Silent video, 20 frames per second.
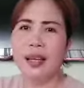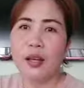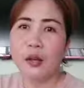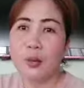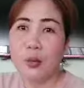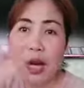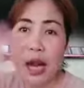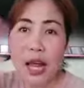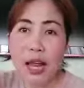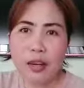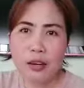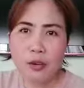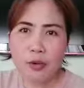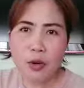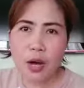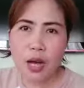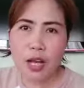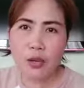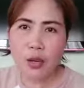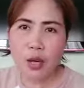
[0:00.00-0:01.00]
Wala nang
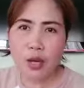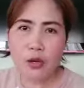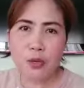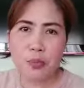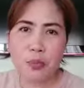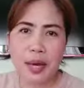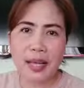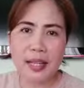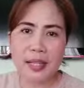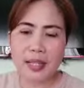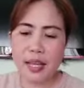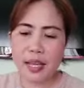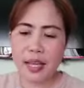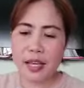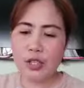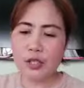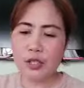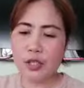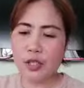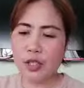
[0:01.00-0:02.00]
kung ano-ano man.
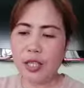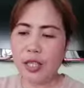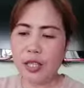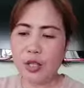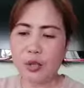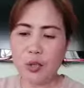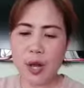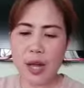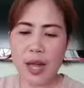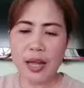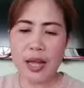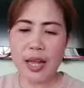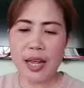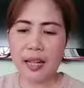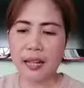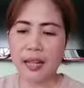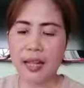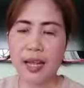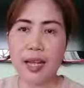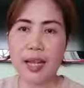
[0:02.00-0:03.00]
So, this one,
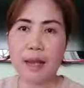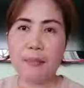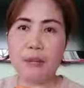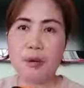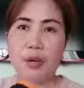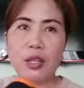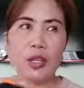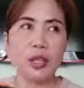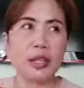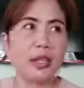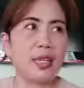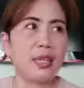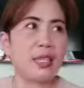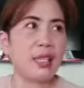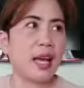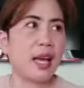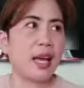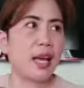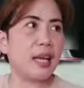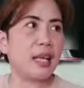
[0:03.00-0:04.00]
I think I bought this
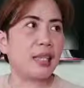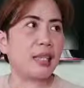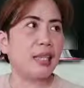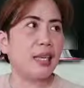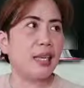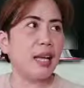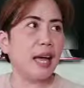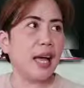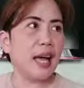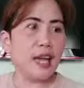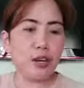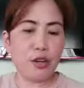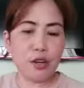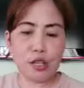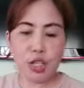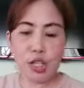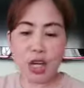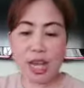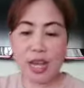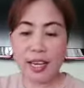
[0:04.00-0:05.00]
at
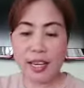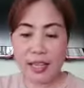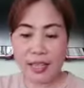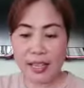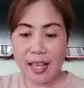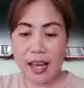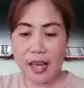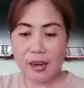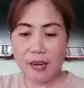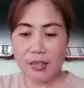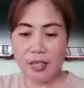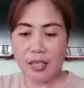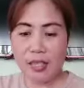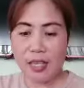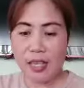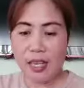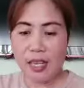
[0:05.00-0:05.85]
Chinatown.